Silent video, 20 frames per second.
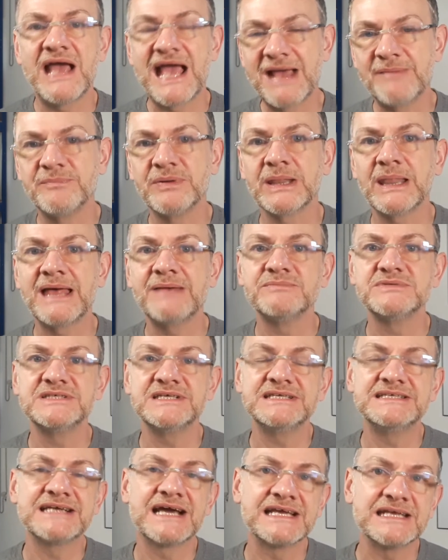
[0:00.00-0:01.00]

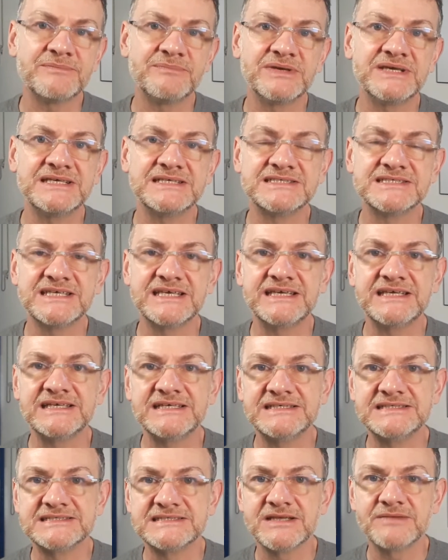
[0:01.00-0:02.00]
epilepsy,
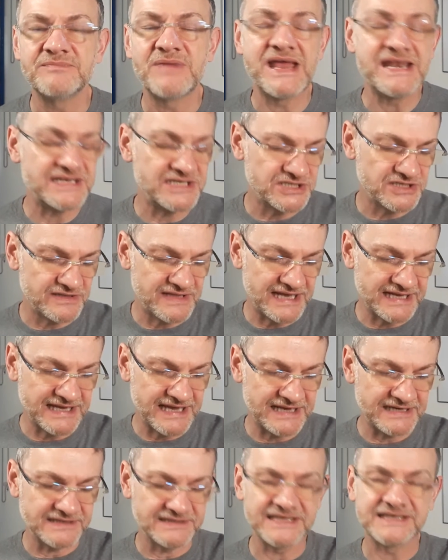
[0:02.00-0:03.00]
diabetes, dementia, that
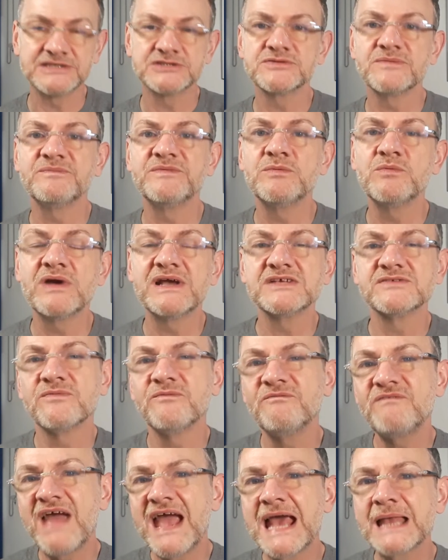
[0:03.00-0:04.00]
kind of thing, something where it's
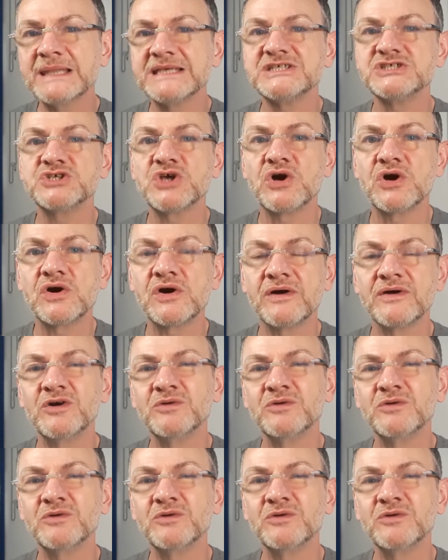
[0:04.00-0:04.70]
fairly short,